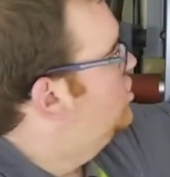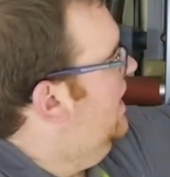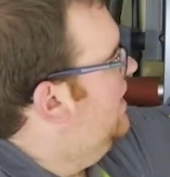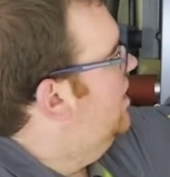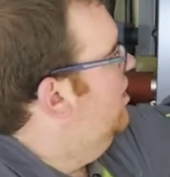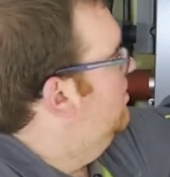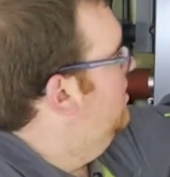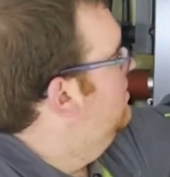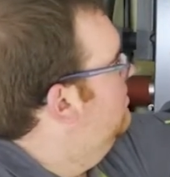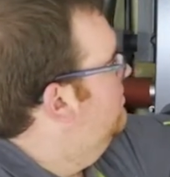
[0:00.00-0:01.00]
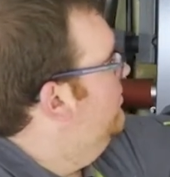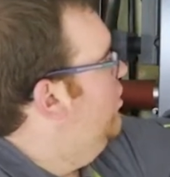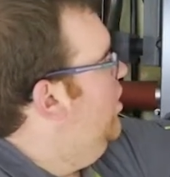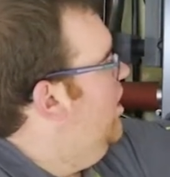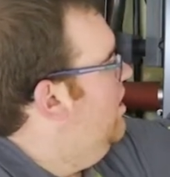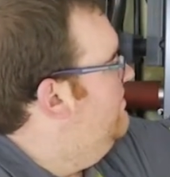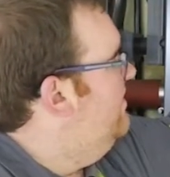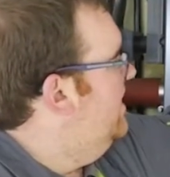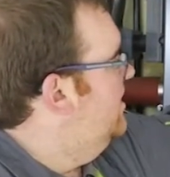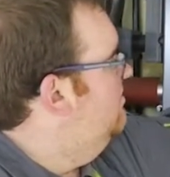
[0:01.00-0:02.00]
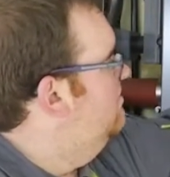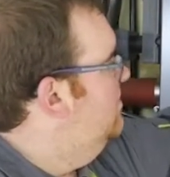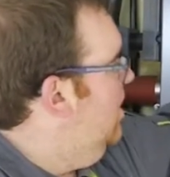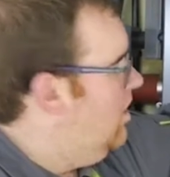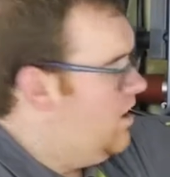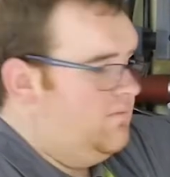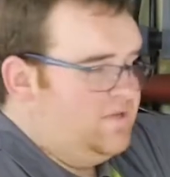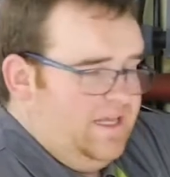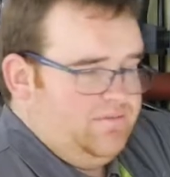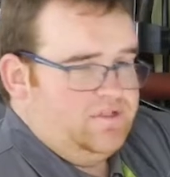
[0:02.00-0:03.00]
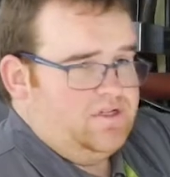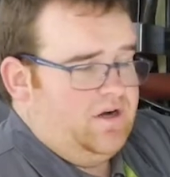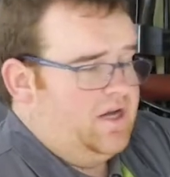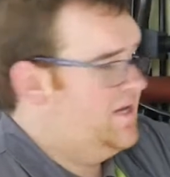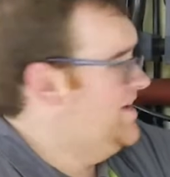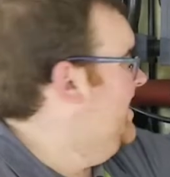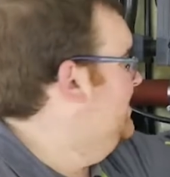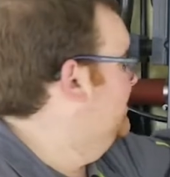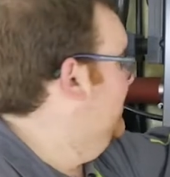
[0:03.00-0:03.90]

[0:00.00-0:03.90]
style coupling for our vacuum arm to keep the screen nice